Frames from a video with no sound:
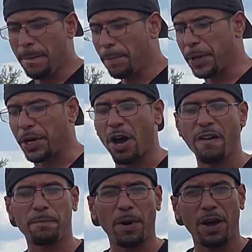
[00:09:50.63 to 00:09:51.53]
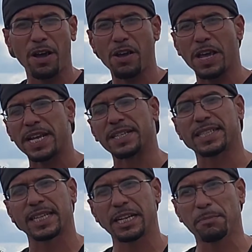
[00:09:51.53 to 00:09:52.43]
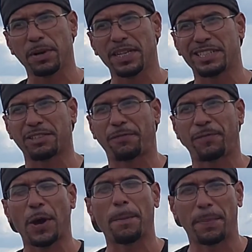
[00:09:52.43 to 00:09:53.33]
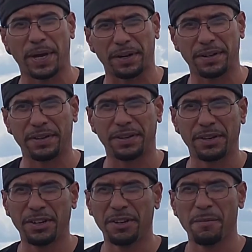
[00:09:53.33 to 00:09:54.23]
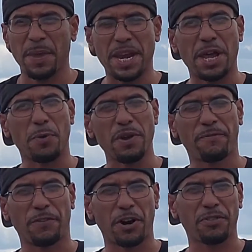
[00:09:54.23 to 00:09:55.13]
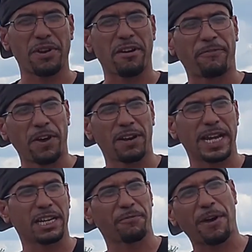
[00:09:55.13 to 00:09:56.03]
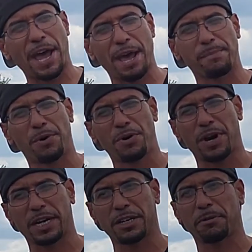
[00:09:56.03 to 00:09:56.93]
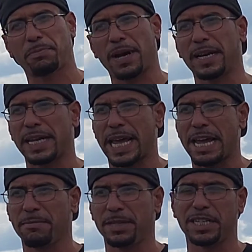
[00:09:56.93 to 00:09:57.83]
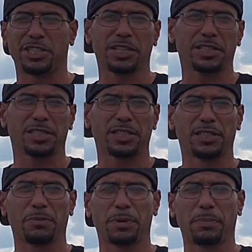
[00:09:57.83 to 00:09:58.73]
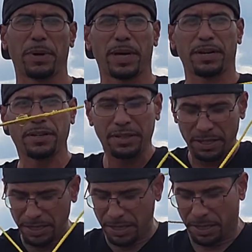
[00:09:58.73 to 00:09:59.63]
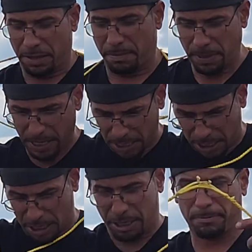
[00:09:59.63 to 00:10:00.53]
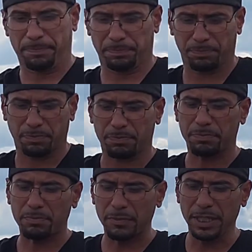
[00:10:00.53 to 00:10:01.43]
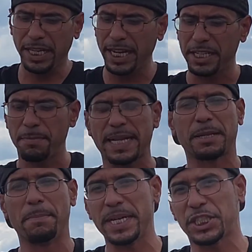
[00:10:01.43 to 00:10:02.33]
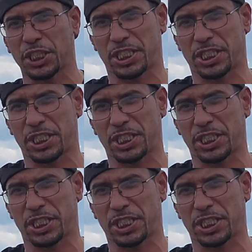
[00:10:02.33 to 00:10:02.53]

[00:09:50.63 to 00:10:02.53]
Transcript: the golf ball and the sling bullet just felt better and they went further and I felt like if I had more I could have probably aimed and adjusted a little bit better but uh yeah that's my dementia